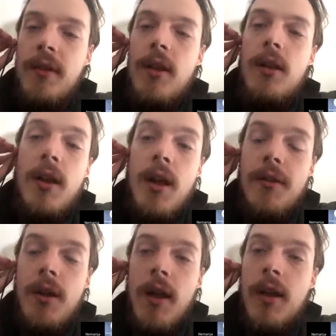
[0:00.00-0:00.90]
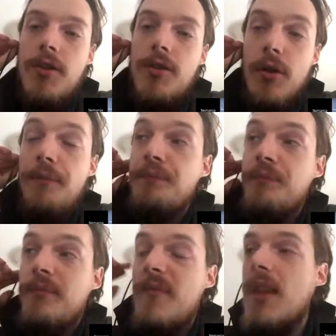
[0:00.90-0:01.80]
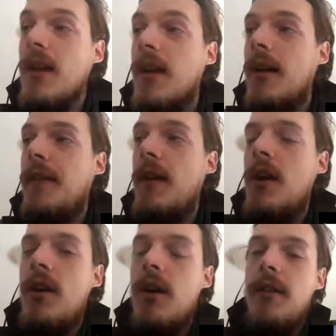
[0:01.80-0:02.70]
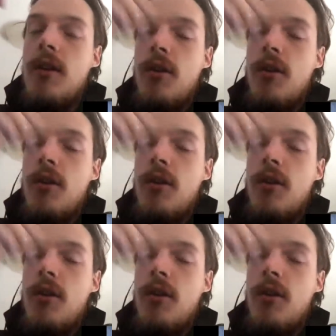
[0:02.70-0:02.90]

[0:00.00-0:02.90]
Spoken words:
League, like Andrea Lekic, you know, they're